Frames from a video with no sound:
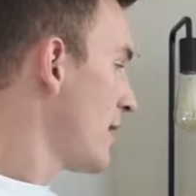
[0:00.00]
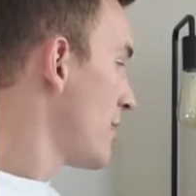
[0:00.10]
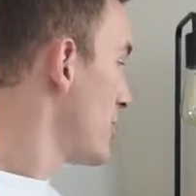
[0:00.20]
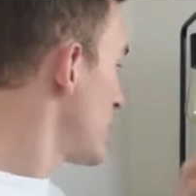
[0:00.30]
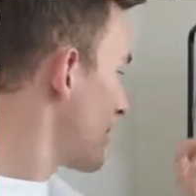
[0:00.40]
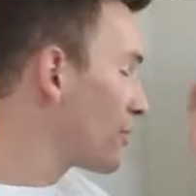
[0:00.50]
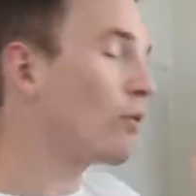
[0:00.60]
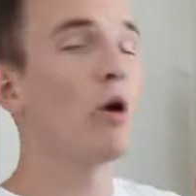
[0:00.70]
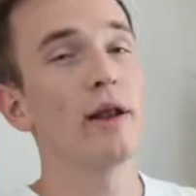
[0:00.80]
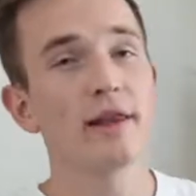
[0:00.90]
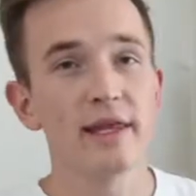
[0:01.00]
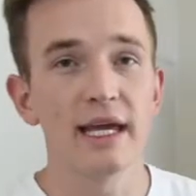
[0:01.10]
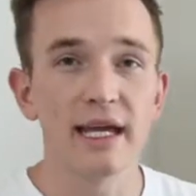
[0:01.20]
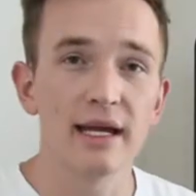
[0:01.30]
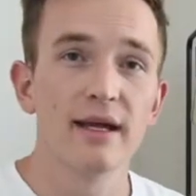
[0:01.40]
the number one
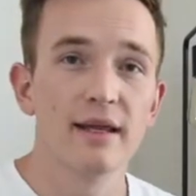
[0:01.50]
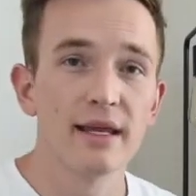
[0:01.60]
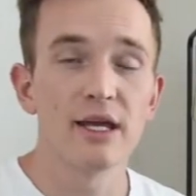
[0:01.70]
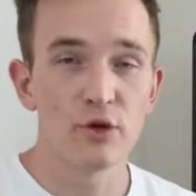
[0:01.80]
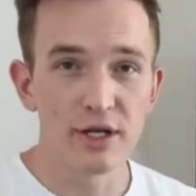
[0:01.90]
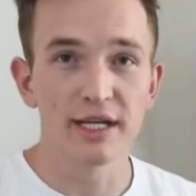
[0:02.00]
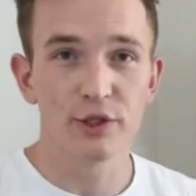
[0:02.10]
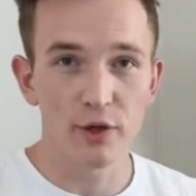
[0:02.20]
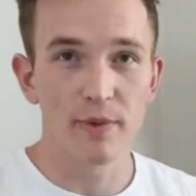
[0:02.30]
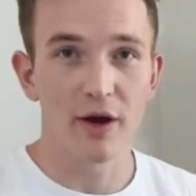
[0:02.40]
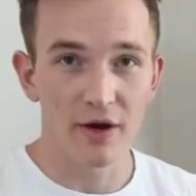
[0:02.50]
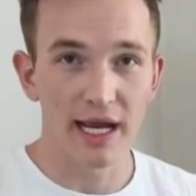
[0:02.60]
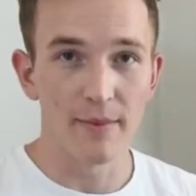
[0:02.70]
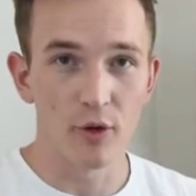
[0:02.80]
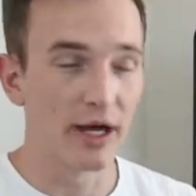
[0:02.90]
thing that you need to repair a
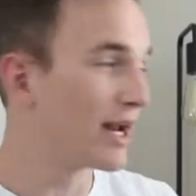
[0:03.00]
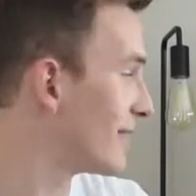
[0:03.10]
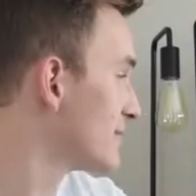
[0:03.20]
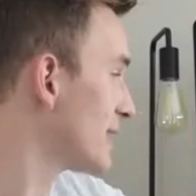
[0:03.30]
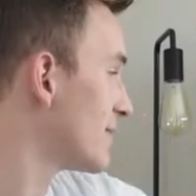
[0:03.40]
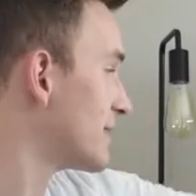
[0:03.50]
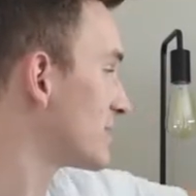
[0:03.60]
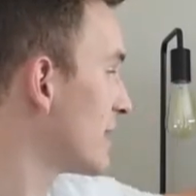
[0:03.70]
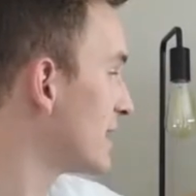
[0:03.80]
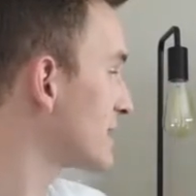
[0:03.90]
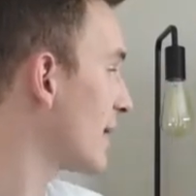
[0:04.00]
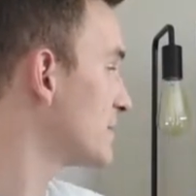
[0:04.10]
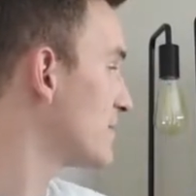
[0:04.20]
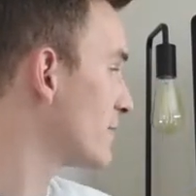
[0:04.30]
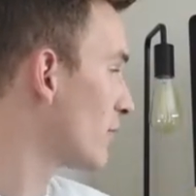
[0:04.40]
Game Boy, and I've said this many
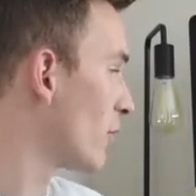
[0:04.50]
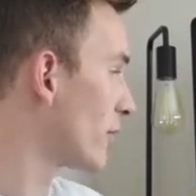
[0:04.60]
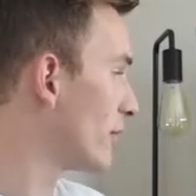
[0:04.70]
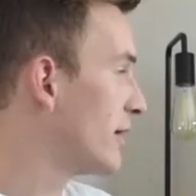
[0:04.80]
times before,